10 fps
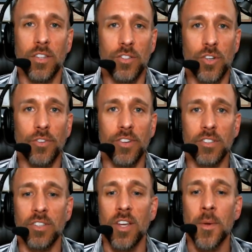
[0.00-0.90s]
the
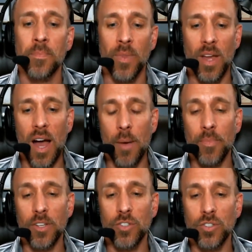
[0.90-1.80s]
surface.
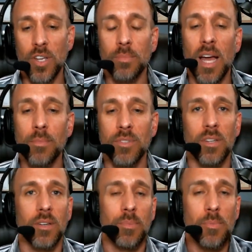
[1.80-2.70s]
So
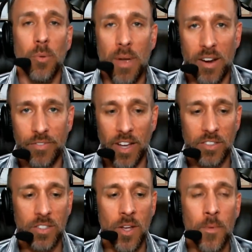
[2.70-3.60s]
sometimes people
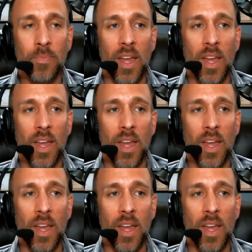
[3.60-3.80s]
manifest,